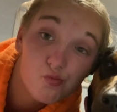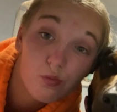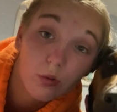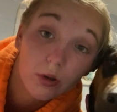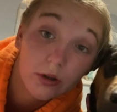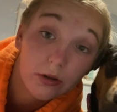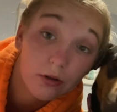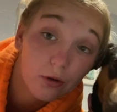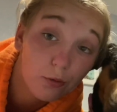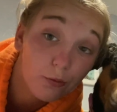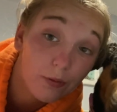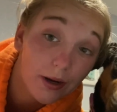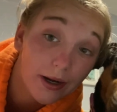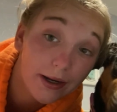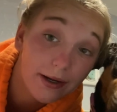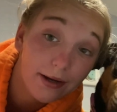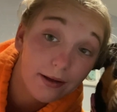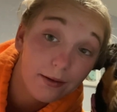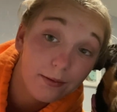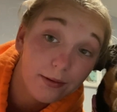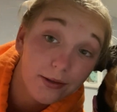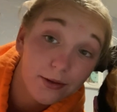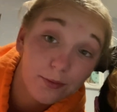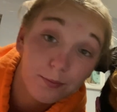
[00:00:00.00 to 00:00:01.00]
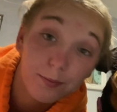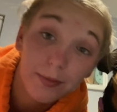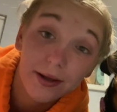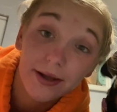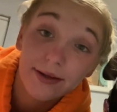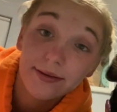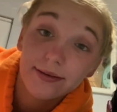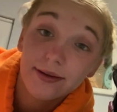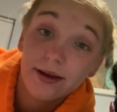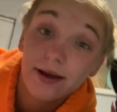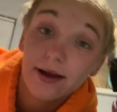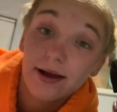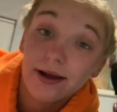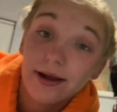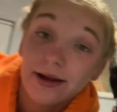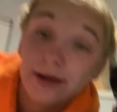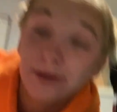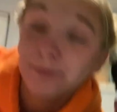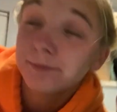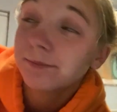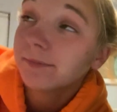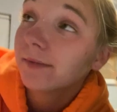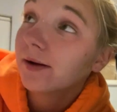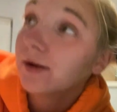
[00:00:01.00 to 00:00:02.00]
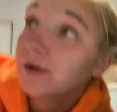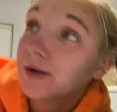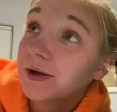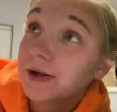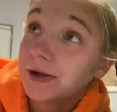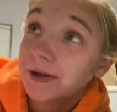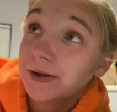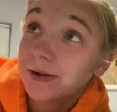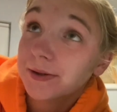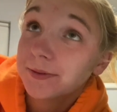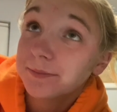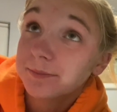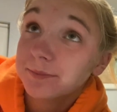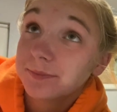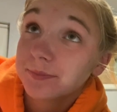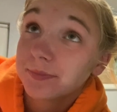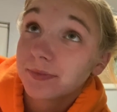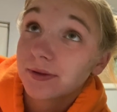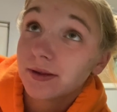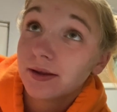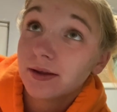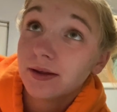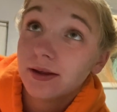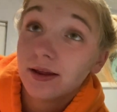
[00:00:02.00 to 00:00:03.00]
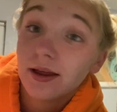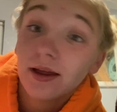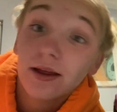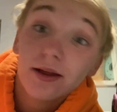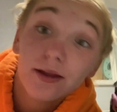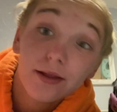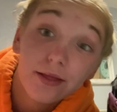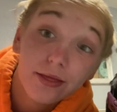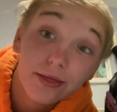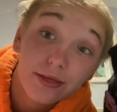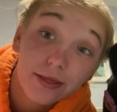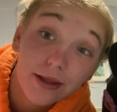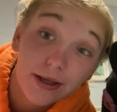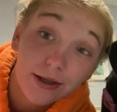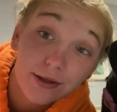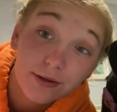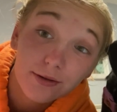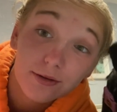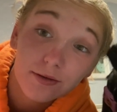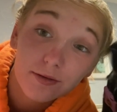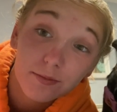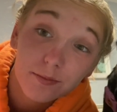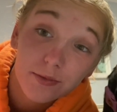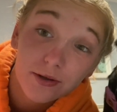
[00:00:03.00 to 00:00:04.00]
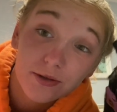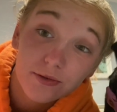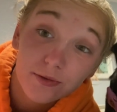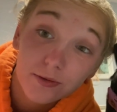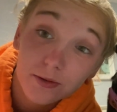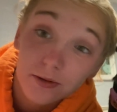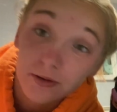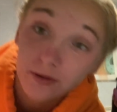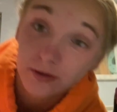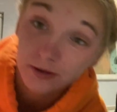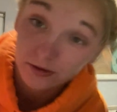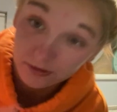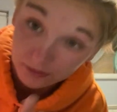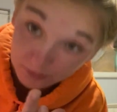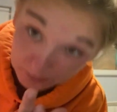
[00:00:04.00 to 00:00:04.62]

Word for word: So right now it's bedtime. Um, thank you so much for, oh